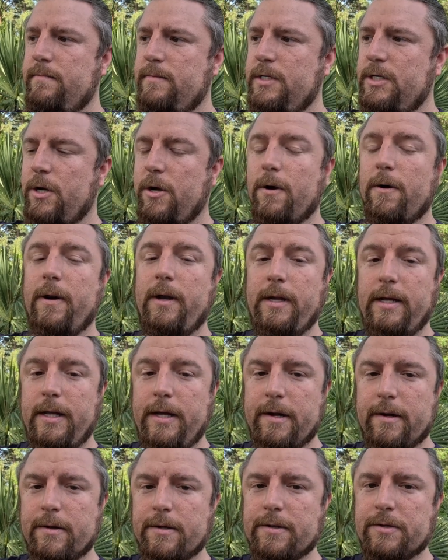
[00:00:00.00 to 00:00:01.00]
current
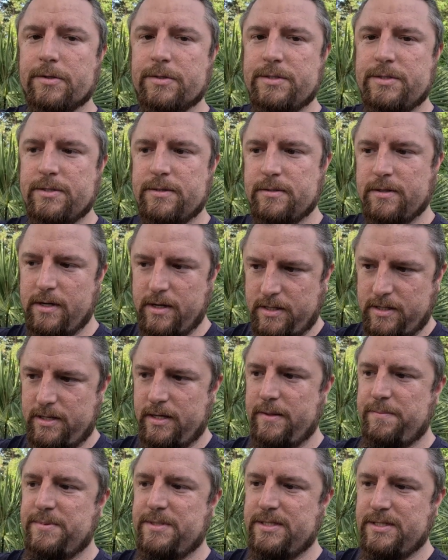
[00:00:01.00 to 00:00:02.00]
year's
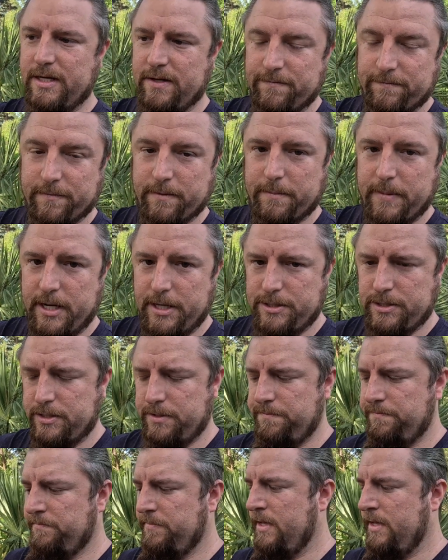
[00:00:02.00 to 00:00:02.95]
eclipse information.